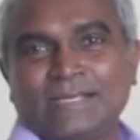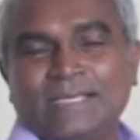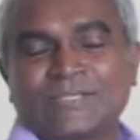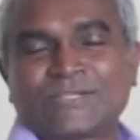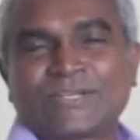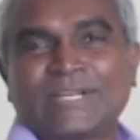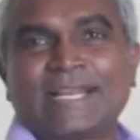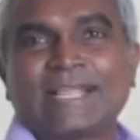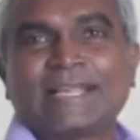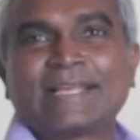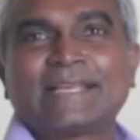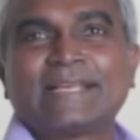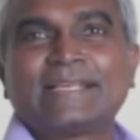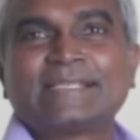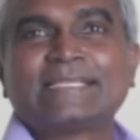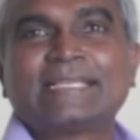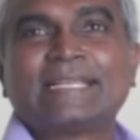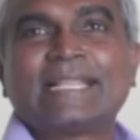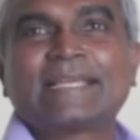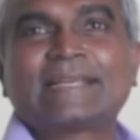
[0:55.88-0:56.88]
Sri
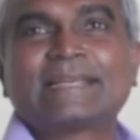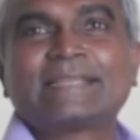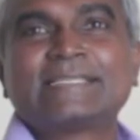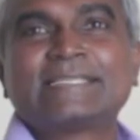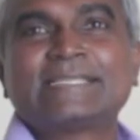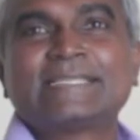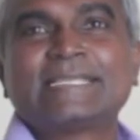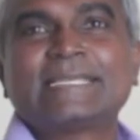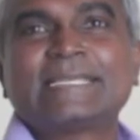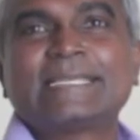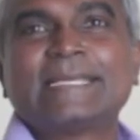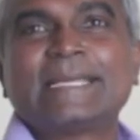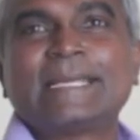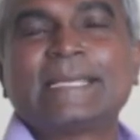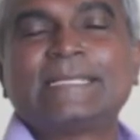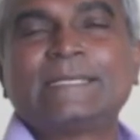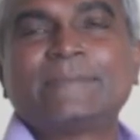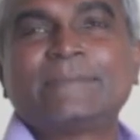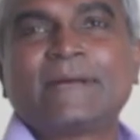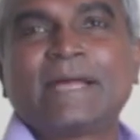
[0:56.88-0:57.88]
Lanka's electricity
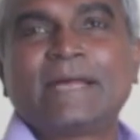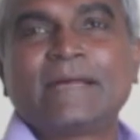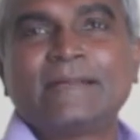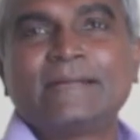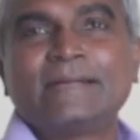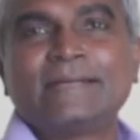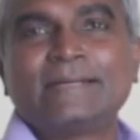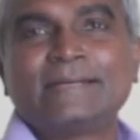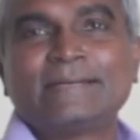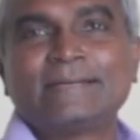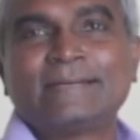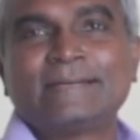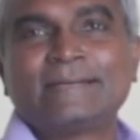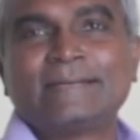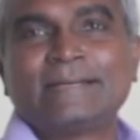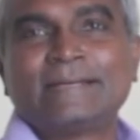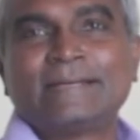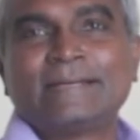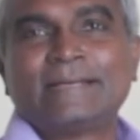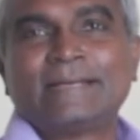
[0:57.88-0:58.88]
demand
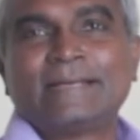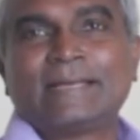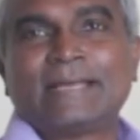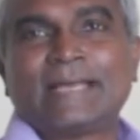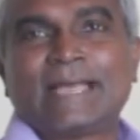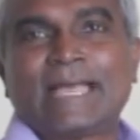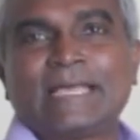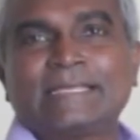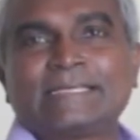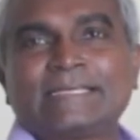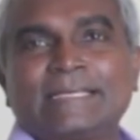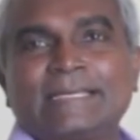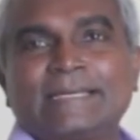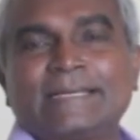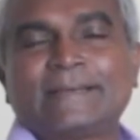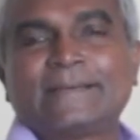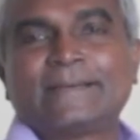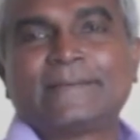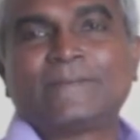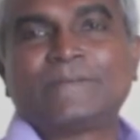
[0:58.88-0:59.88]
has
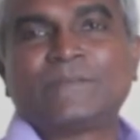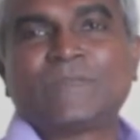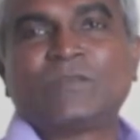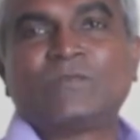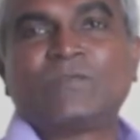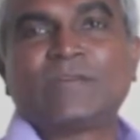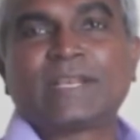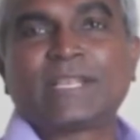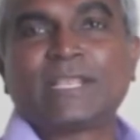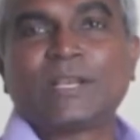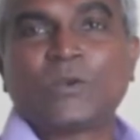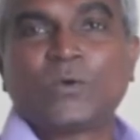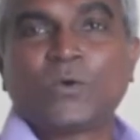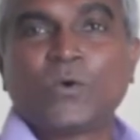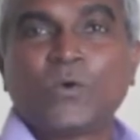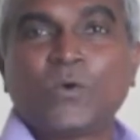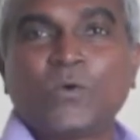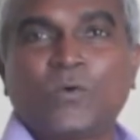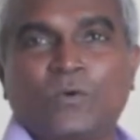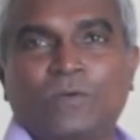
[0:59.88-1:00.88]
a very
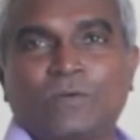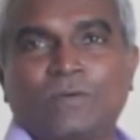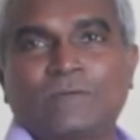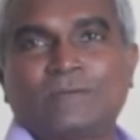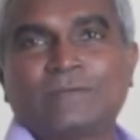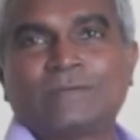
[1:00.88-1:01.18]
low